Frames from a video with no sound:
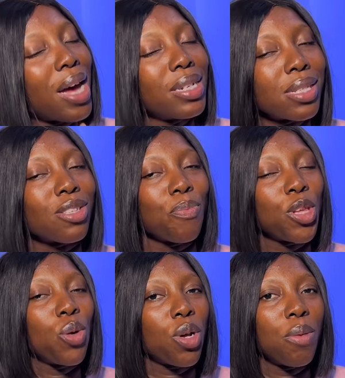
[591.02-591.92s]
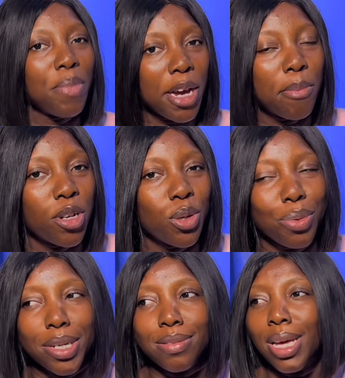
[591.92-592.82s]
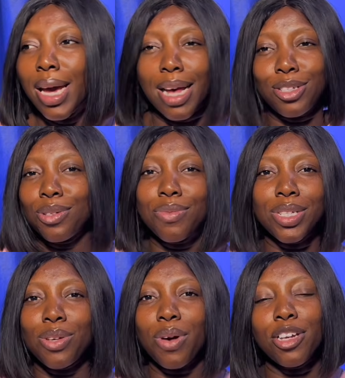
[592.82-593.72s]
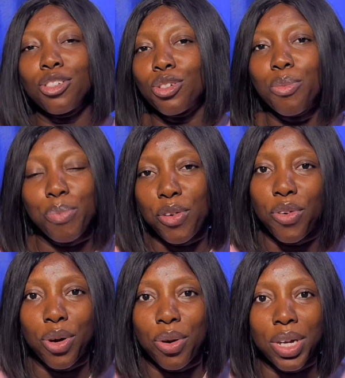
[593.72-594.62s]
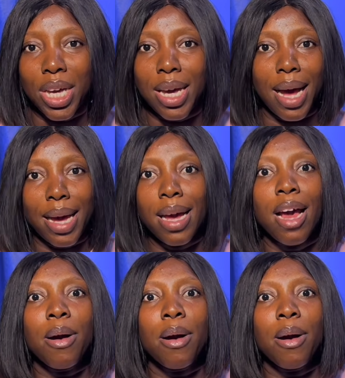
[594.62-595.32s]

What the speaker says: this is something you want to make money with, I see no reason why you shouldn't pay for Grok AI.